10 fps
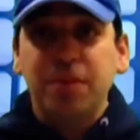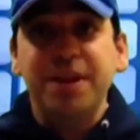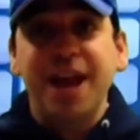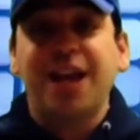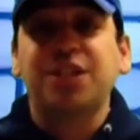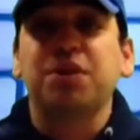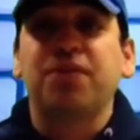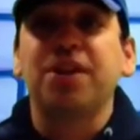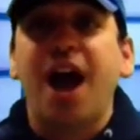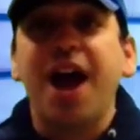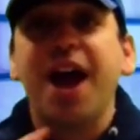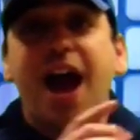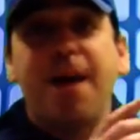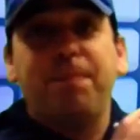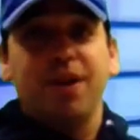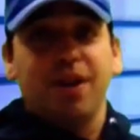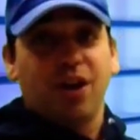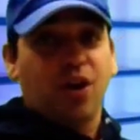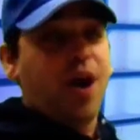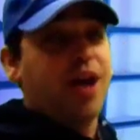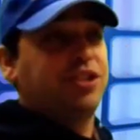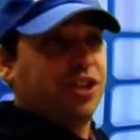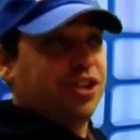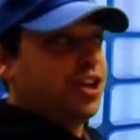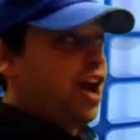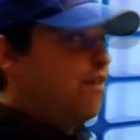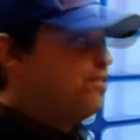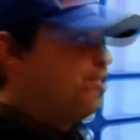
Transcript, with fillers: Next, for the IHOP question of the